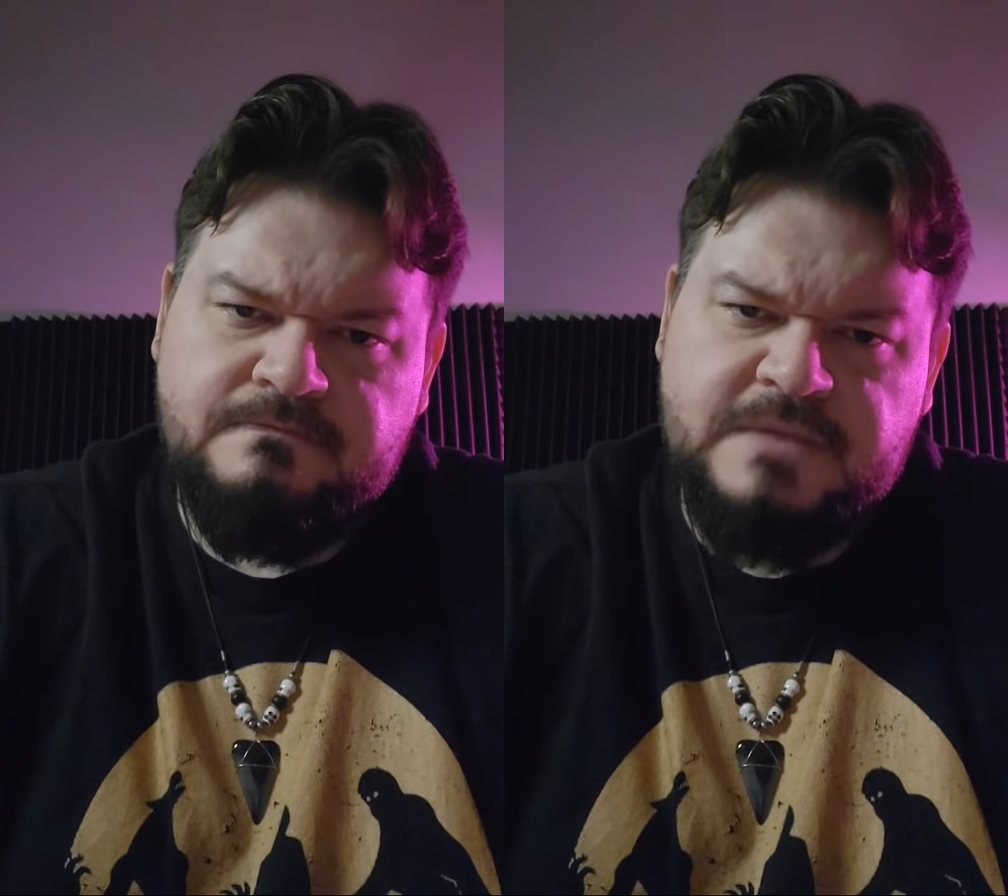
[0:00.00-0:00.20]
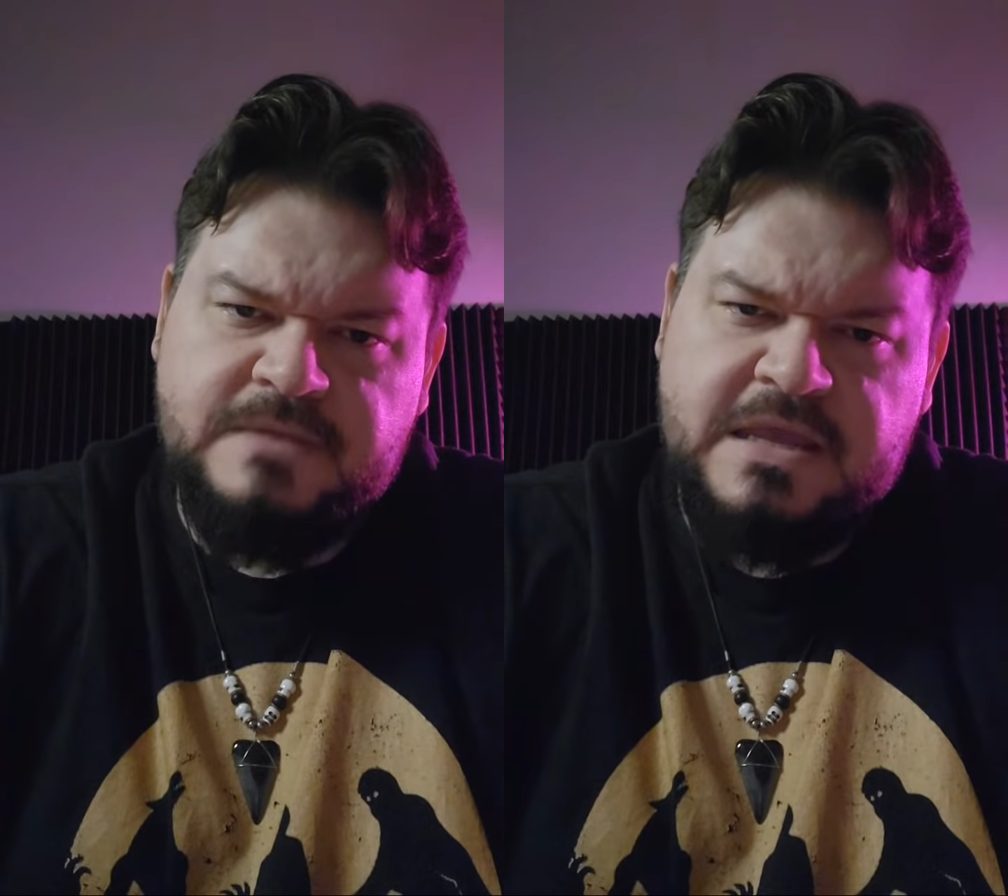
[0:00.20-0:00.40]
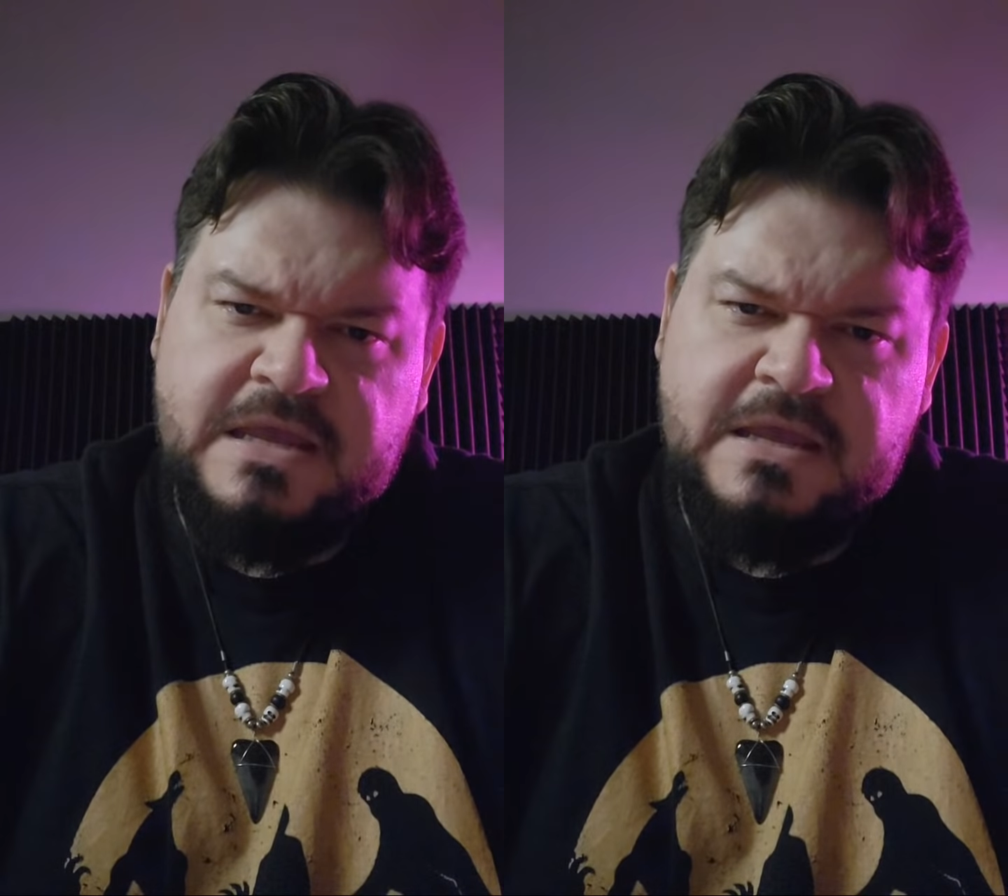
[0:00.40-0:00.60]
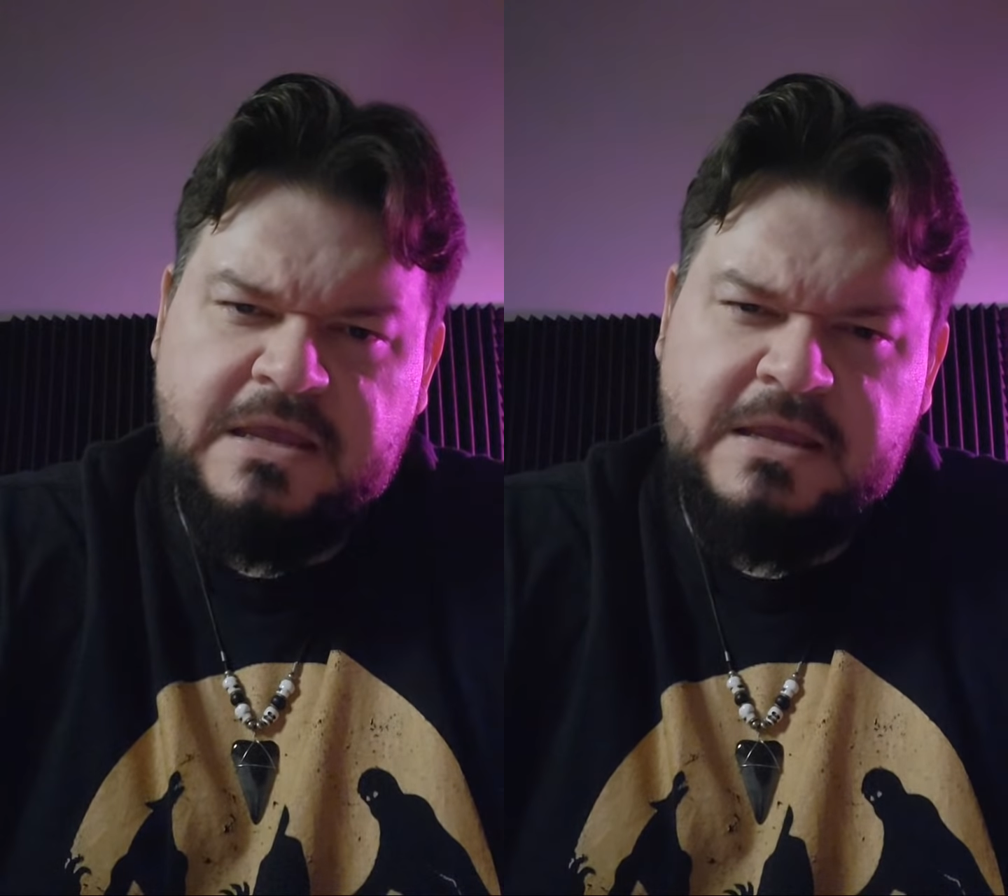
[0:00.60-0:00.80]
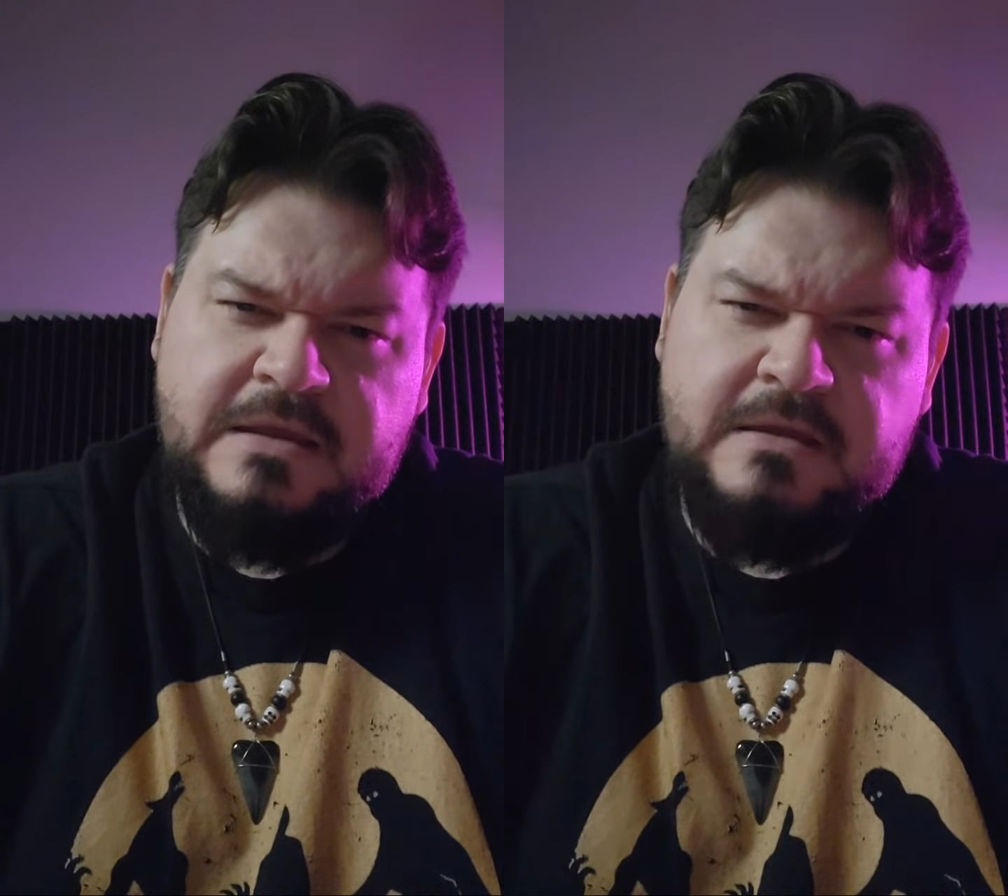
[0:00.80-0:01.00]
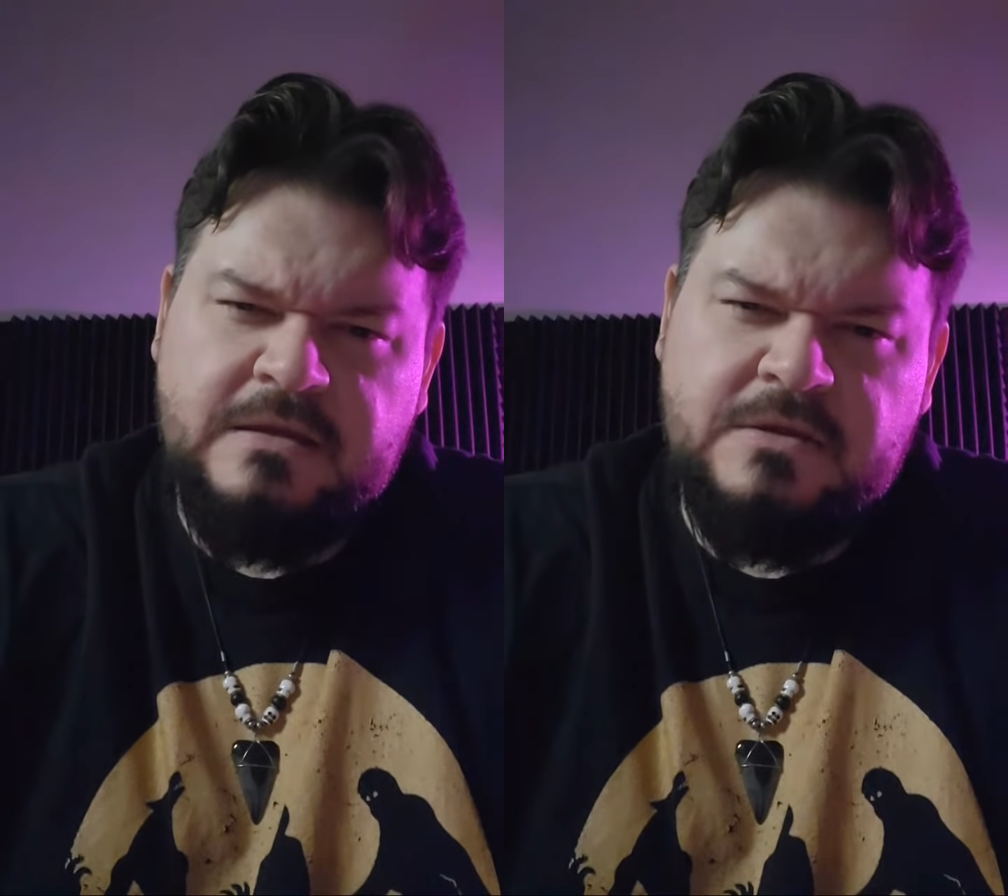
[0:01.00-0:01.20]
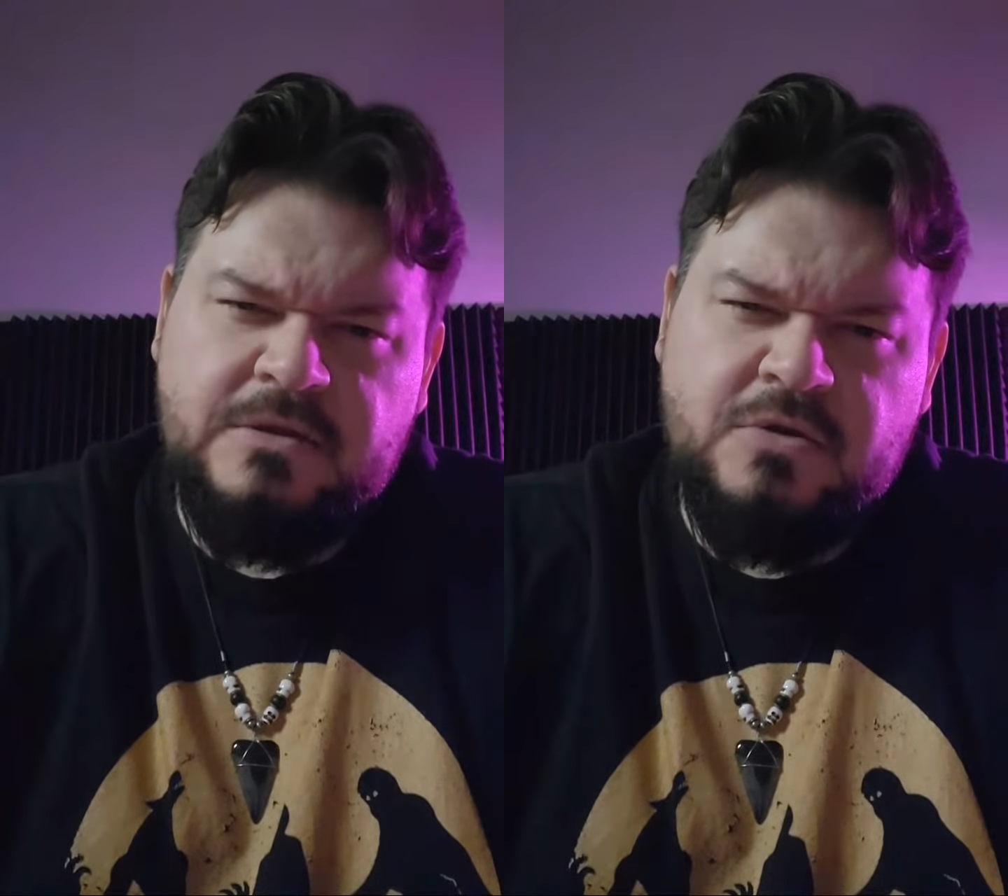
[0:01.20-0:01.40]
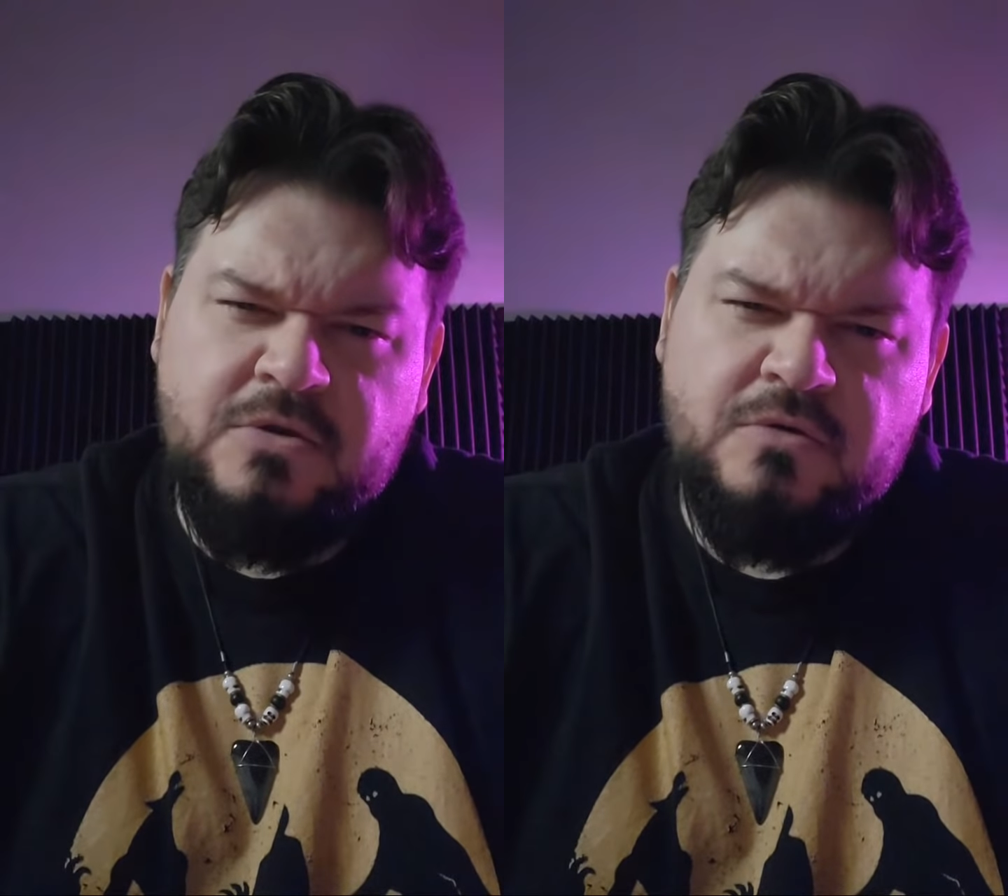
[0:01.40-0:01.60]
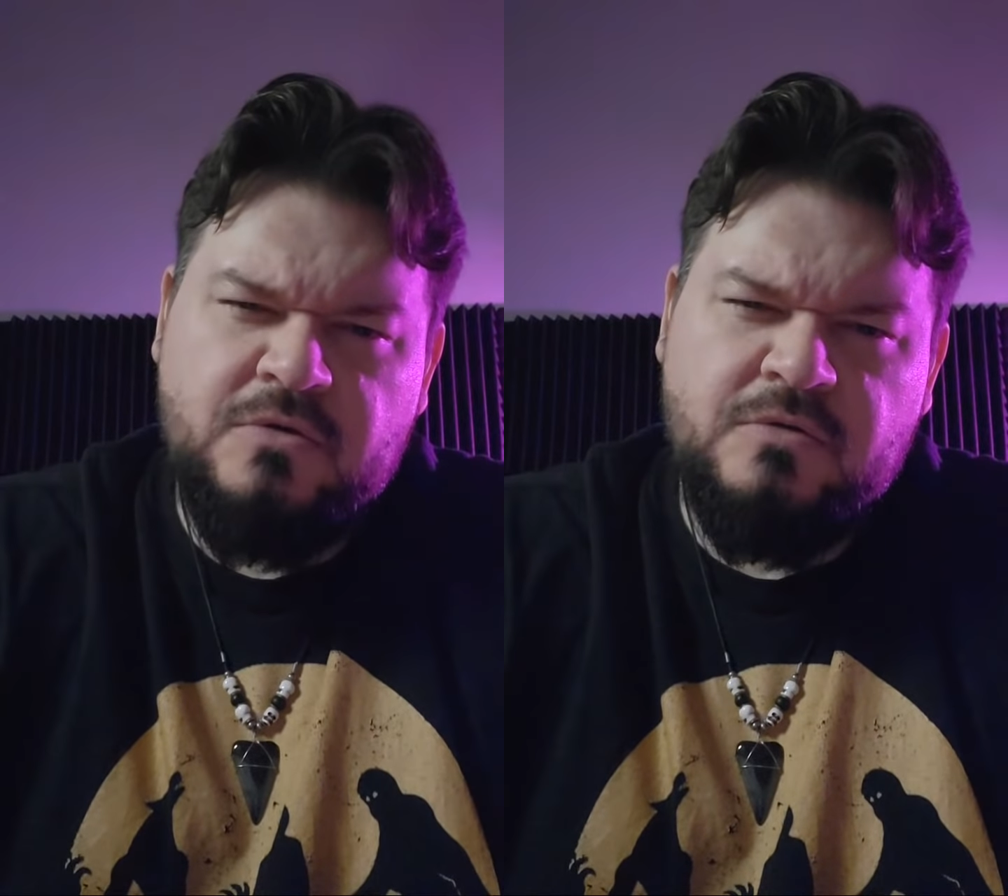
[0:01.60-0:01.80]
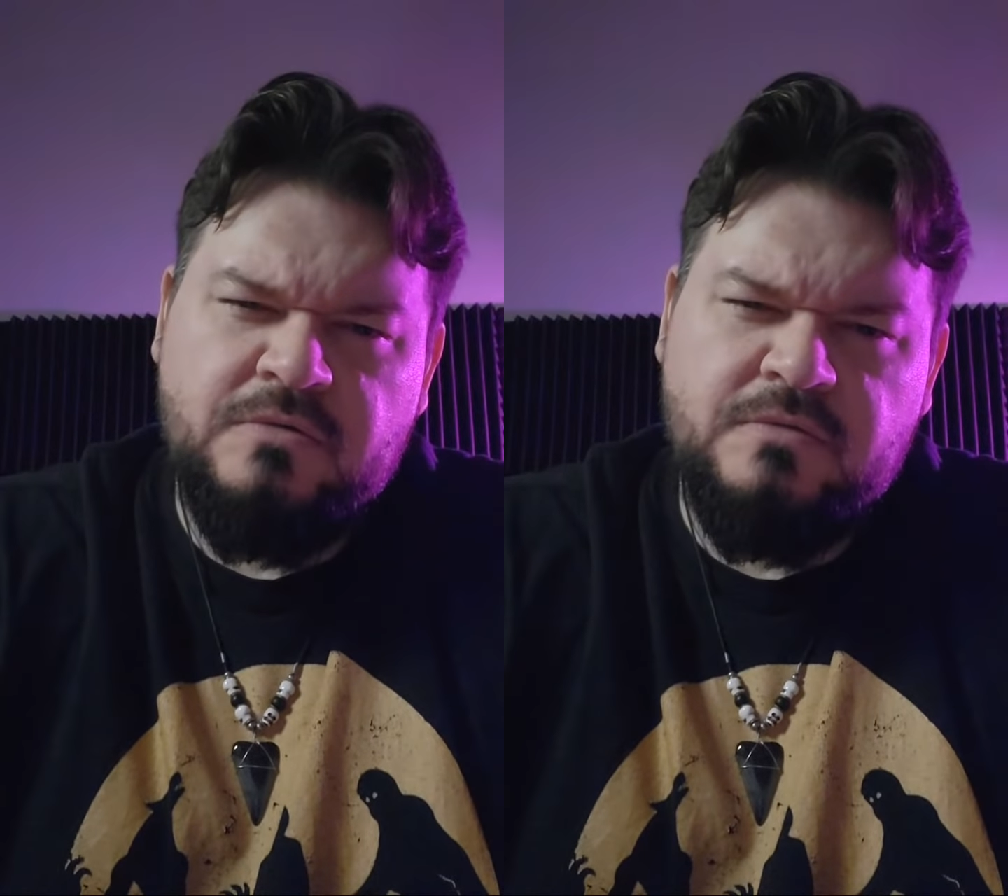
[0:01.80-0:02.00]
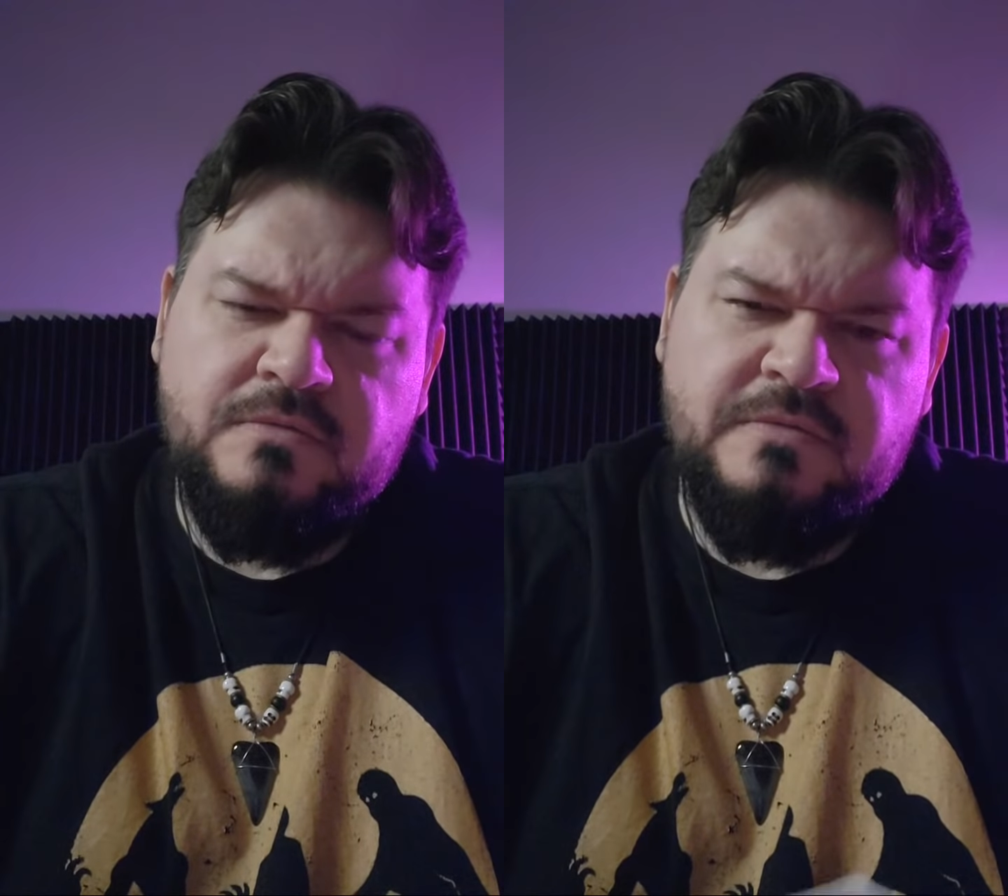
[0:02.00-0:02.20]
he knew